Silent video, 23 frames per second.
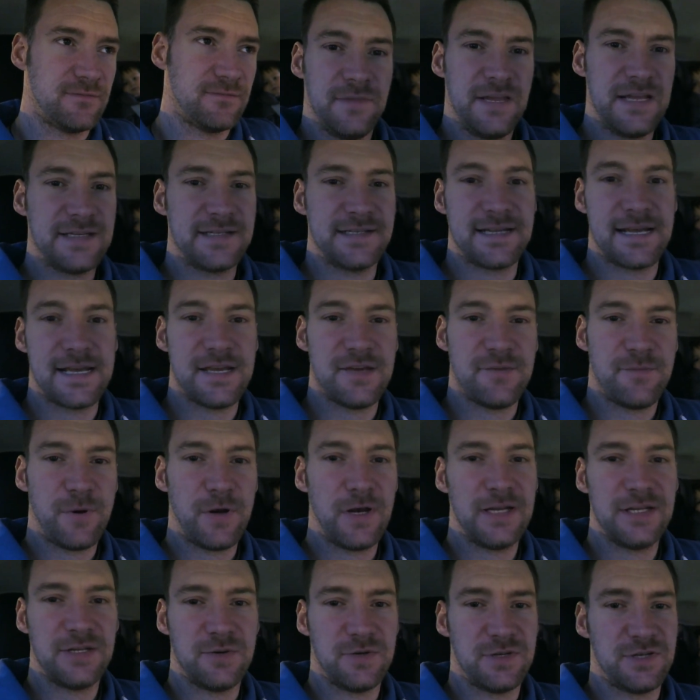Let's say you
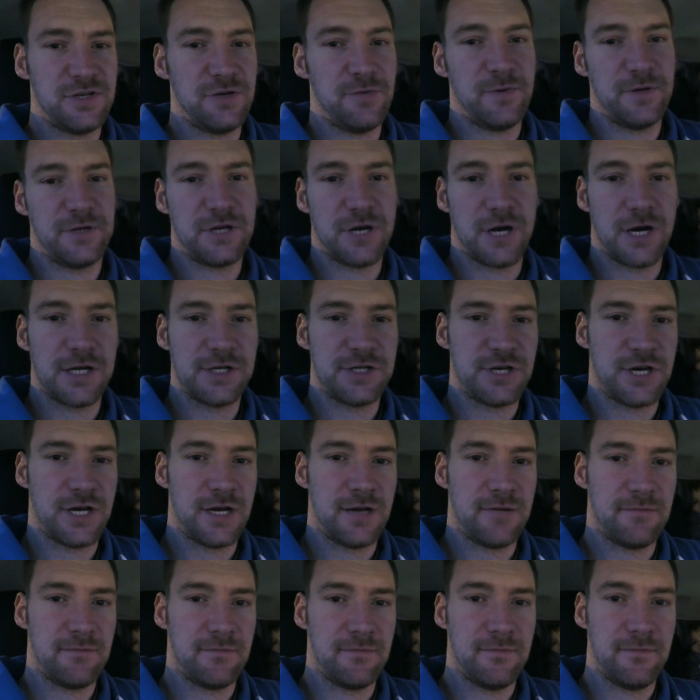pull into a
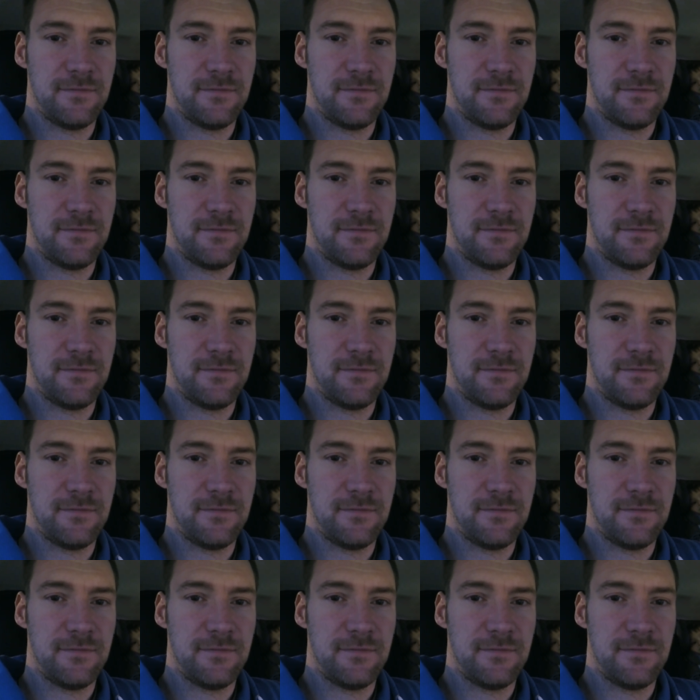supercharger,